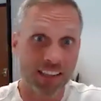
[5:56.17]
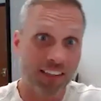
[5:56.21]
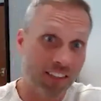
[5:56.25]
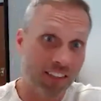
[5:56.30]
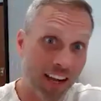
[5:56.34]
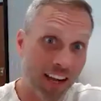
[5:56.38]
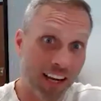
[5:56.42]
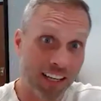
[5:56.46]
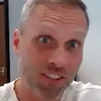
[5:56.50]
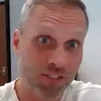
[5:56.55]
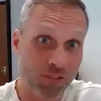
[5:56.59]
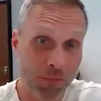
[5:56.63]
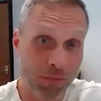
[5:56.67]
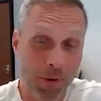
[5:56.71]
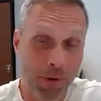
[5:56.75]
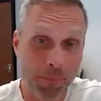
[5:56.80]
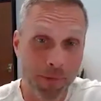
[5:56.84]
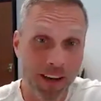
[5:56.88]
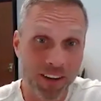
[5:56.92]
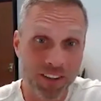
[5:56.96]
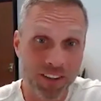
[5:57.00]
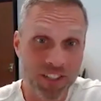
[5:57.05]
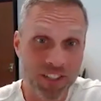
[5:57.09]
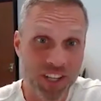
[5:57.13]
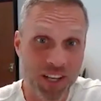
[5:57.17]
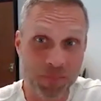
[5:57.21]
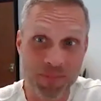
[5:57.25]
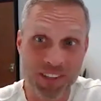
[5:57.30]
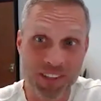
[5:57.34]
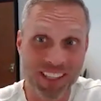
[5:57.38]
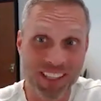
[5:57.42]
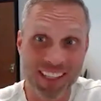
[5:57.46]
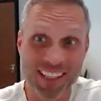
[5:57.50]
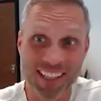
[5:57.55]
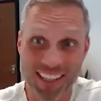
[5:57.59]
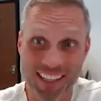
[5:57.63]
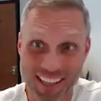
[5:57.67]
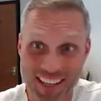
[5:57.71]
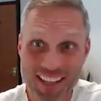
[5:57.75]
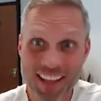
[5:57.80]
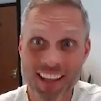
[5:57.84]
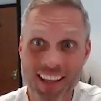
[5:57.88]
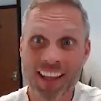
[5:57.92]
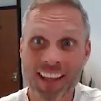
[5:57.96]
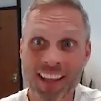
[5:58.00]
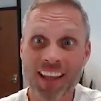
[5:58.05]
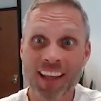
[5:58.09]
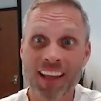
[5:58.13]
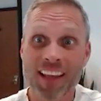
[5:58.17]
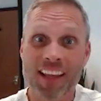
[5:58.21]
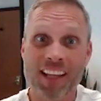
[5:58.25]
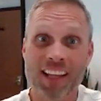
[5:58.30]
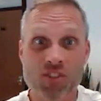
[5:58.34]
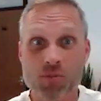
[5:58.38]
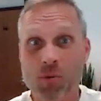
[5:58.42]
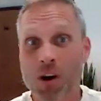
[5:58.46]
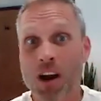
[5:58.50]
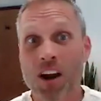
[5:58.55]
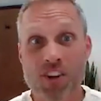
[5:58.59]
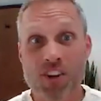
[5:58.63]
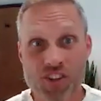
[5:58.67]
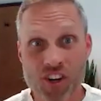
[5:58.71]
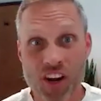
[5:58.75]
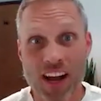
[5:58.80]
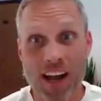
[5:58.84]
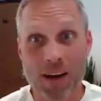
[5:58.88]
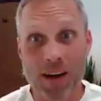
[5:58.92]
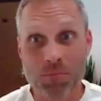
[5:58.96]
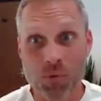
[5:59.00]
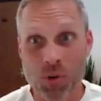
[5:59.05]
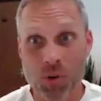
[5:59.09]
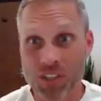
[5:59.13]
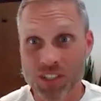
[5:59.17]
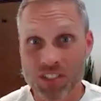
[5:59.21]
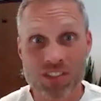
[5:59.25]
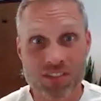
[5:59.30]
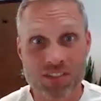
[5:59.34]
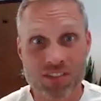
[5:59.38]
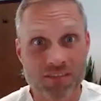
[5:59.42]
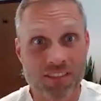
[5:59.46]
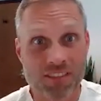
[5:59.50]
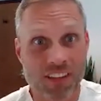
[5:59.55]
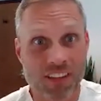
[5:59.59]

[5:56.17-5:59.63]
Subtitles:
to talk to him about something. And so our job was